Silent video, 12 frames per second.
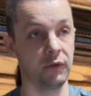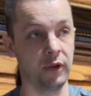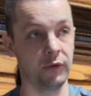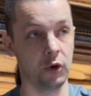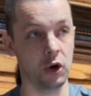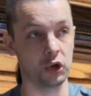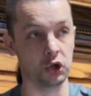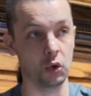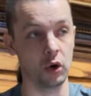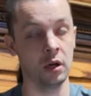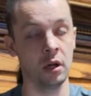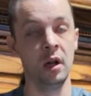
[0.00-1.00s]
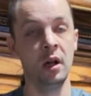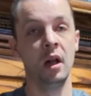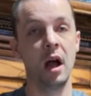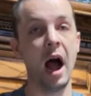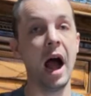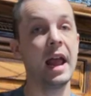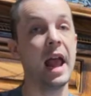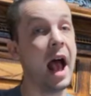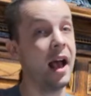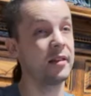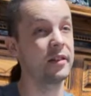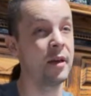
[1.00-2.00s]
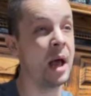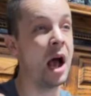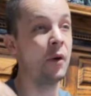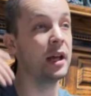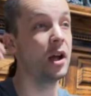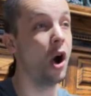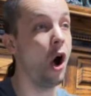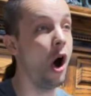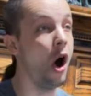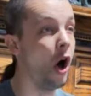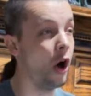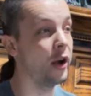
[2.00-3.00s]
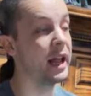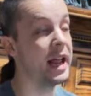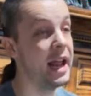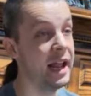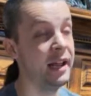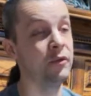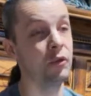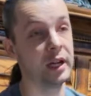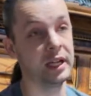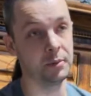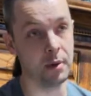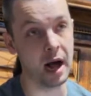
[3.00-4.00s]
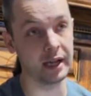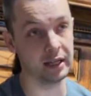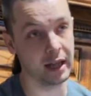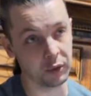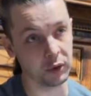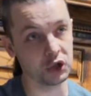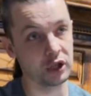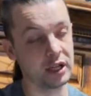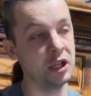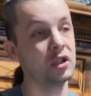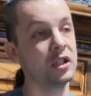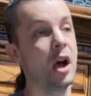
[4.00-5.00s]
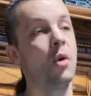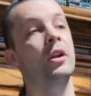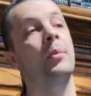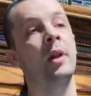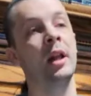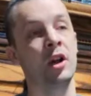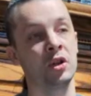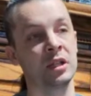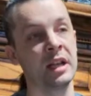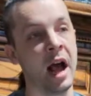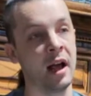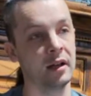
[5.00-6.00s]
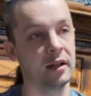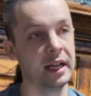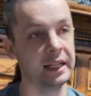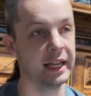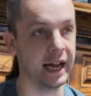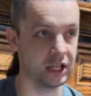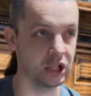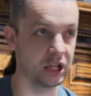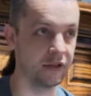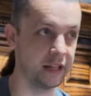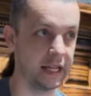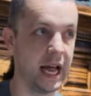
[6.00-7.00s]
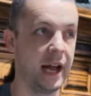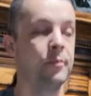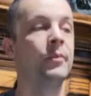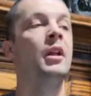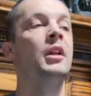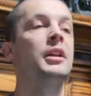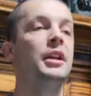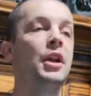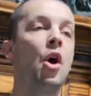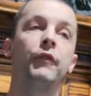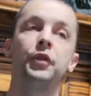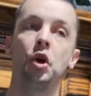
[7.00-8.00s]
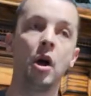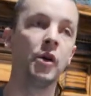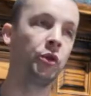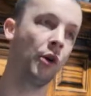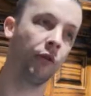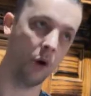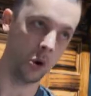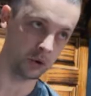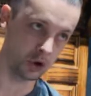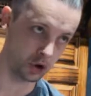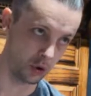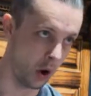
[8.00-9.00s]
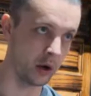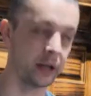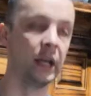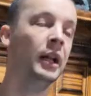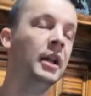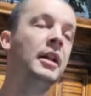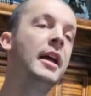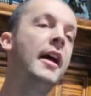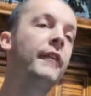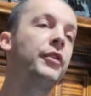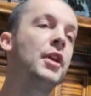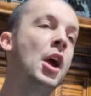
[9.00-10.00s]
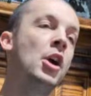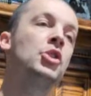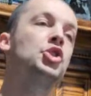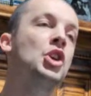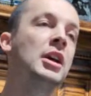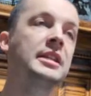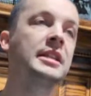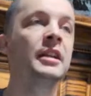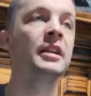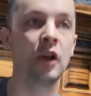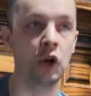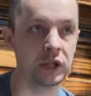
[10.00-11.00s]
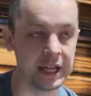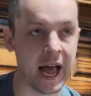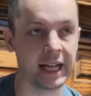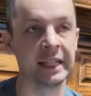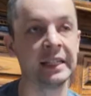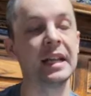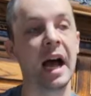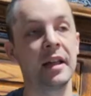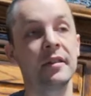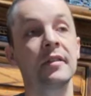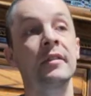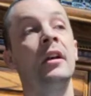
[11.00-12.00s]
for our store, I ask them how they are in reading body language. Can you tell when a player is not engaged in the game? You know, if they're on their phone scrolling, if they're just sitting there stacking dice,